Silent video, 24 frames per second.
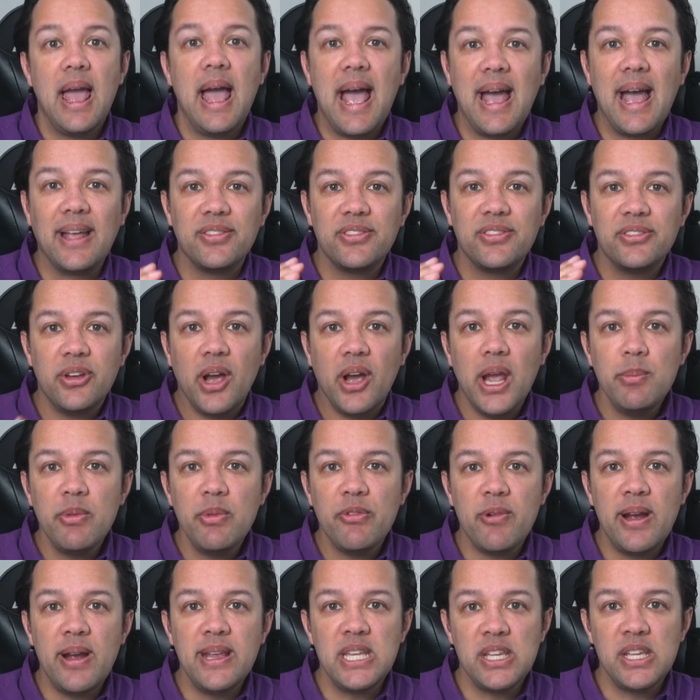At time of
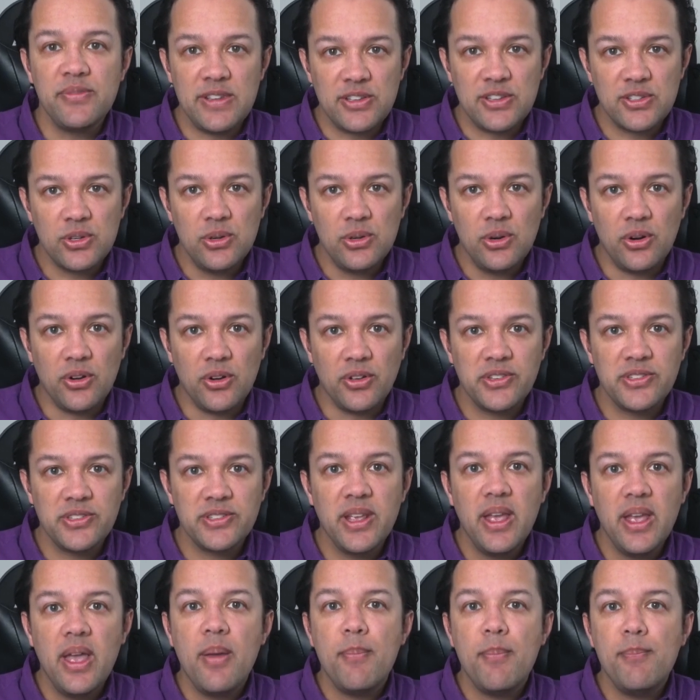writing this course,
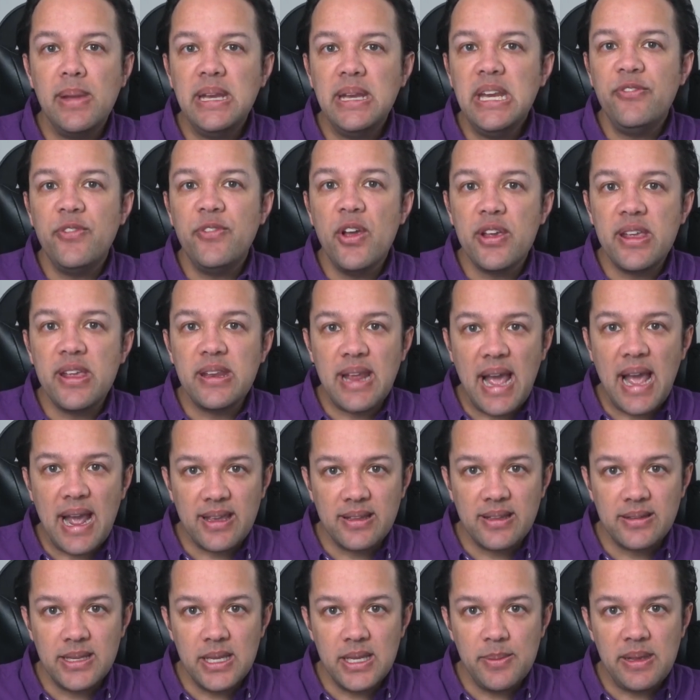Many folk in
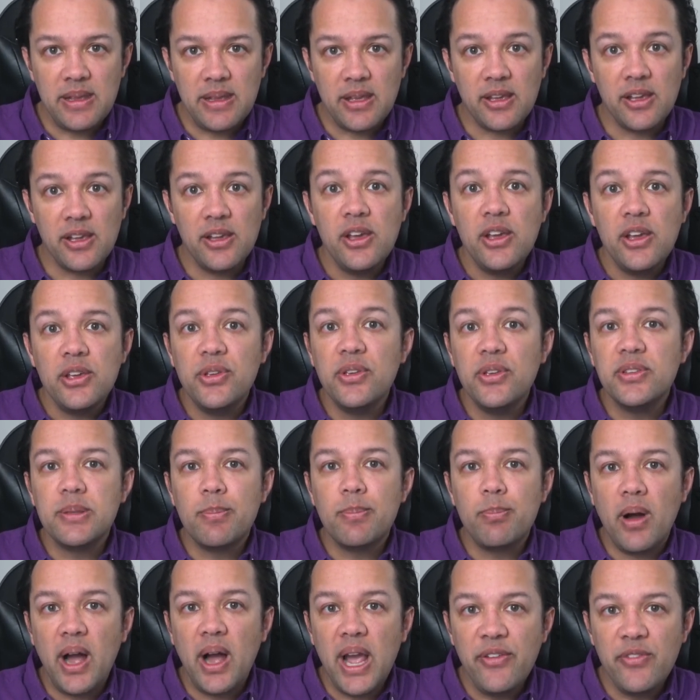academia use the
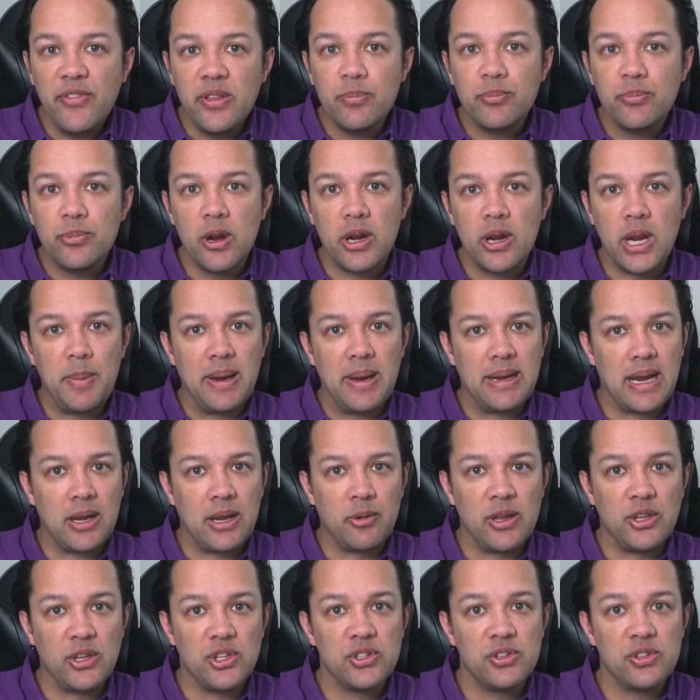Python programming
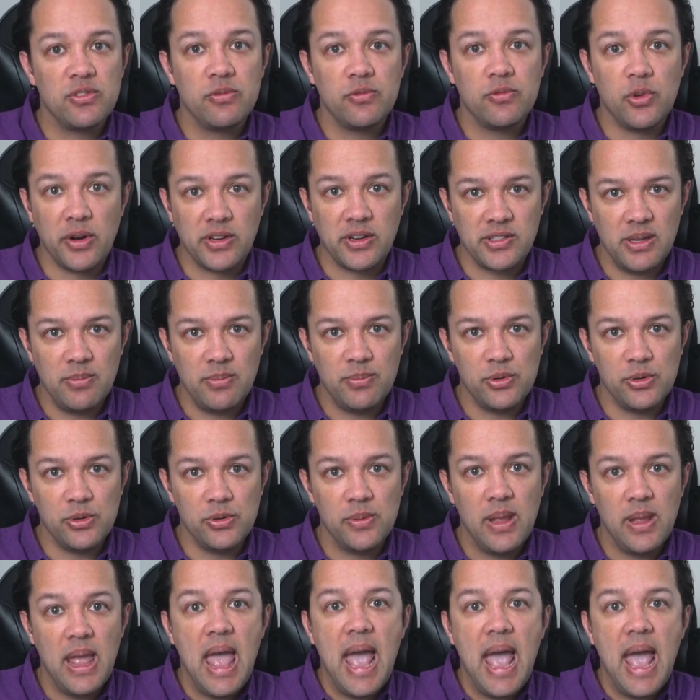language, for example,